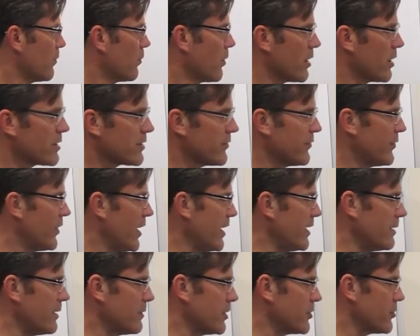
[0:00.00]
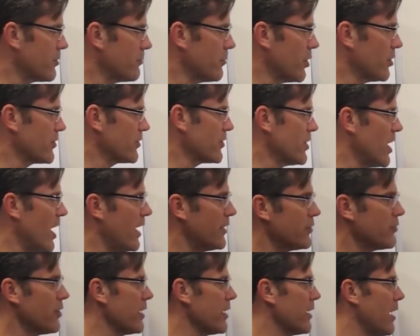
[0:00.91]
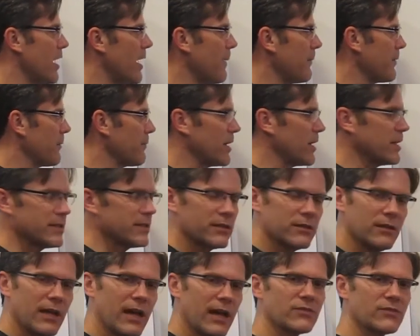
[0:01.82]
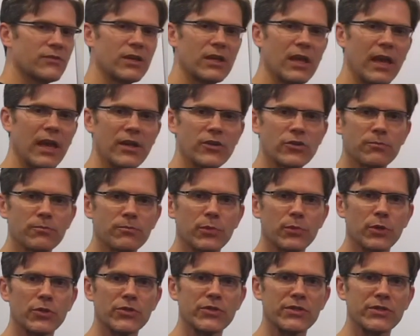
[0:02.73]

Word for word: Whereas a finite mixture model is not trying to optimize the classification per